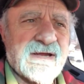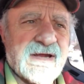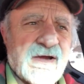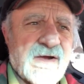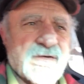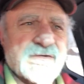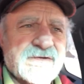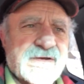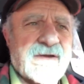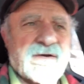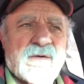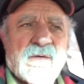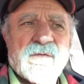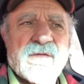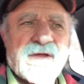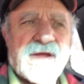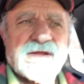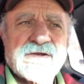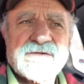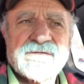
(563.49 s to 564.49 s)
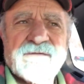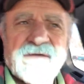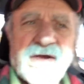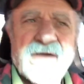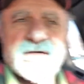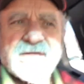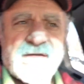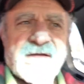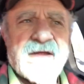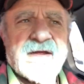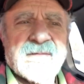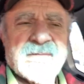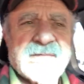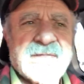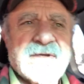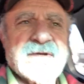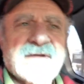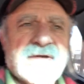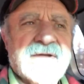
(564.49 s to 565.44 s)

now because I don't think it's fair to them.